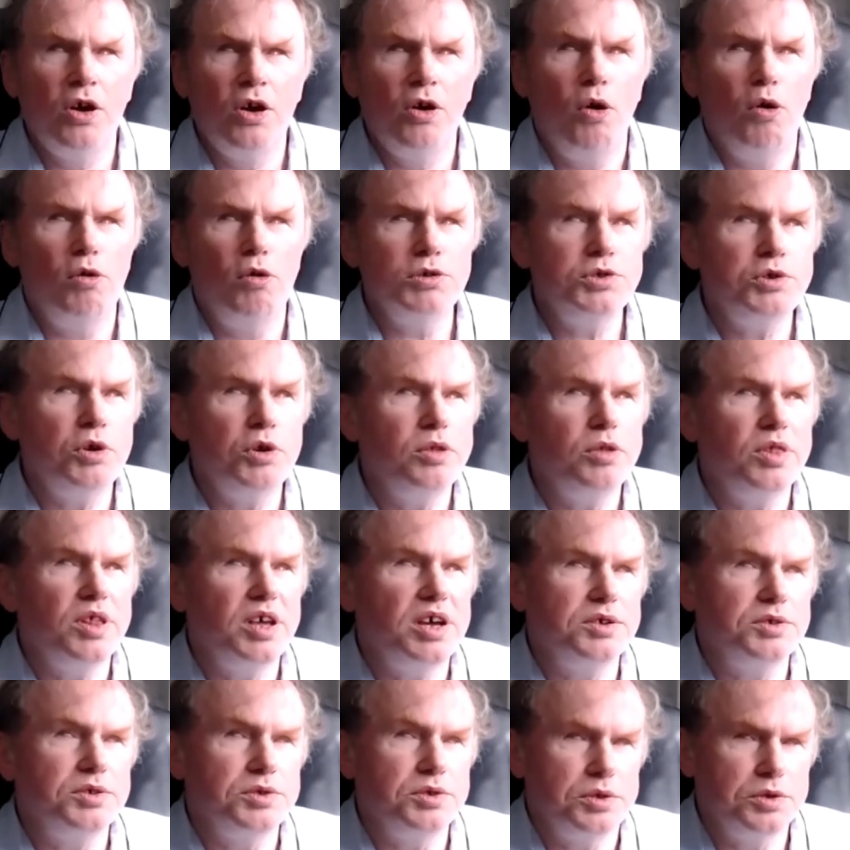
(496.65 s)
Also,
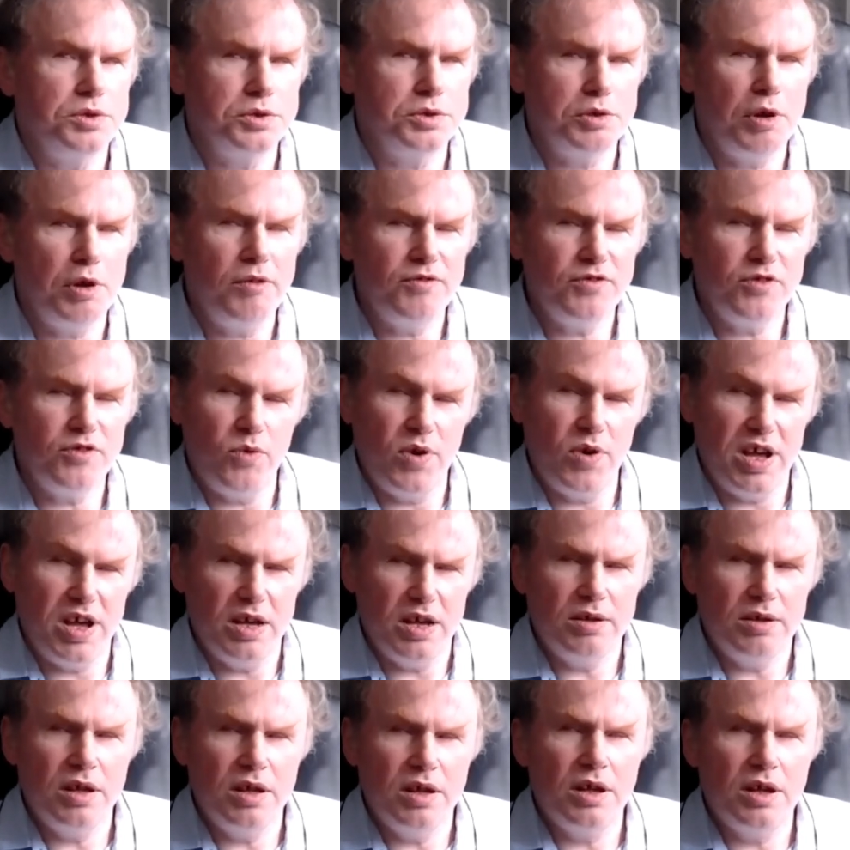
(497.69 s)
there's software